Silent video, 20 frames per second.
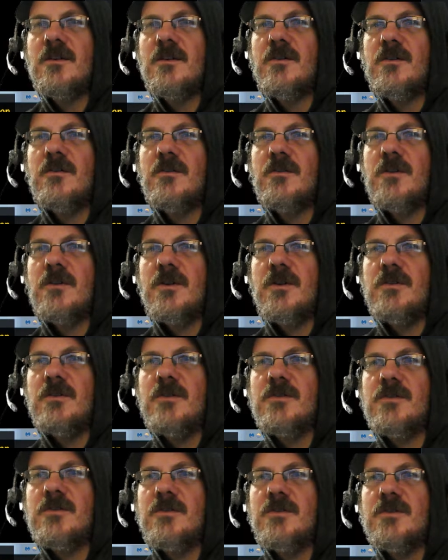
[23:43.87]
where
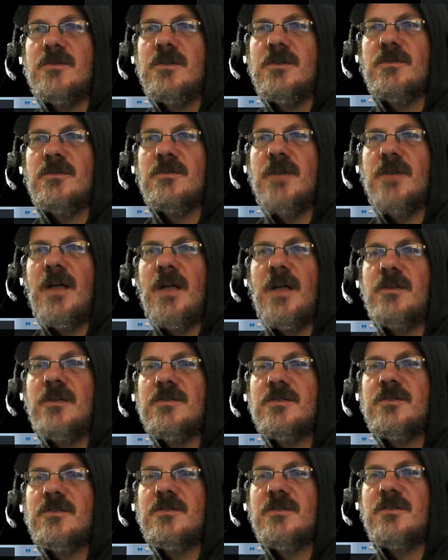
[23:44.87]
user is equal to
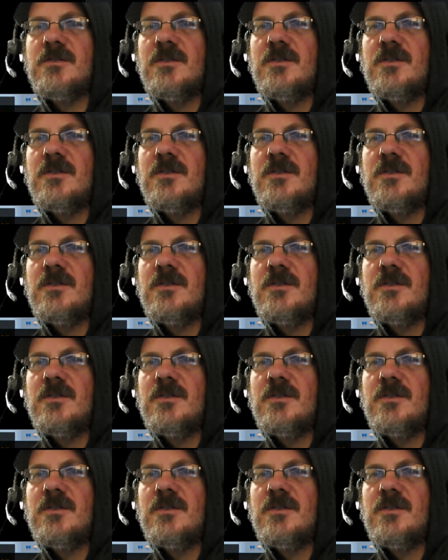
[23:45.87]
Alice